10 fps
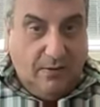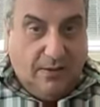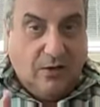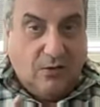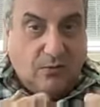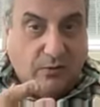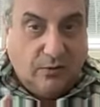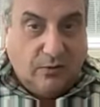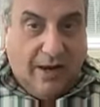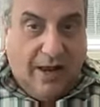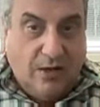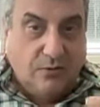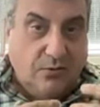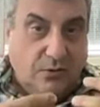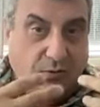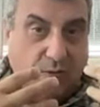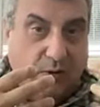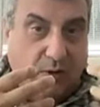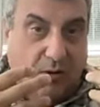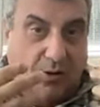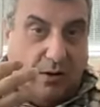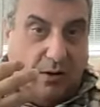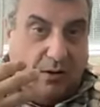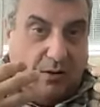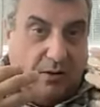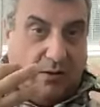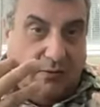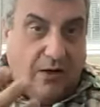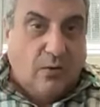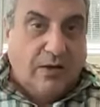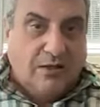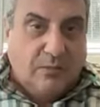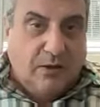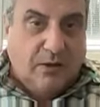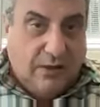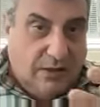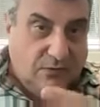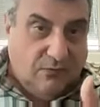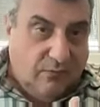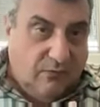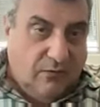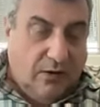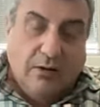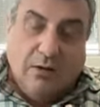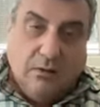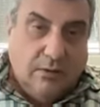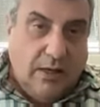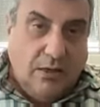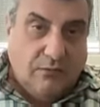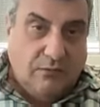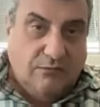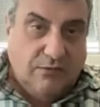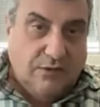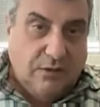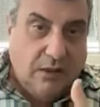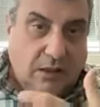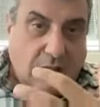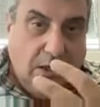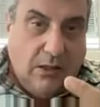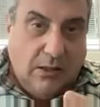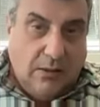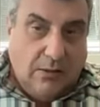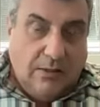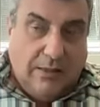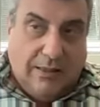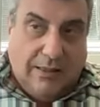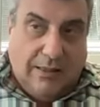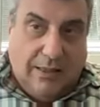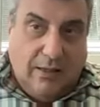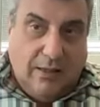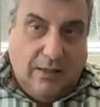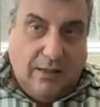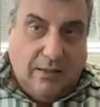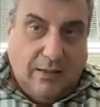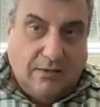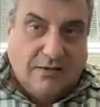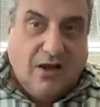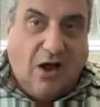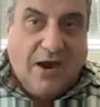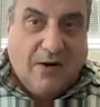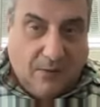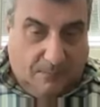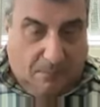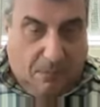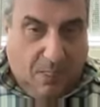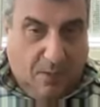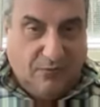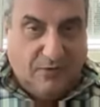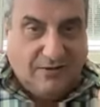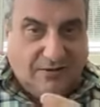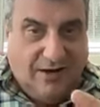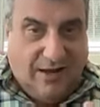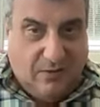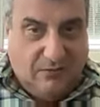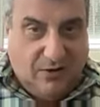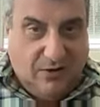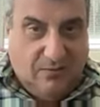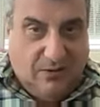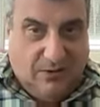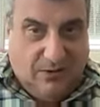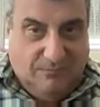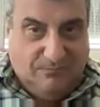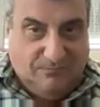They don't learn how to, and they don't experience from a very early age of infancy the desire for that dynamic variability,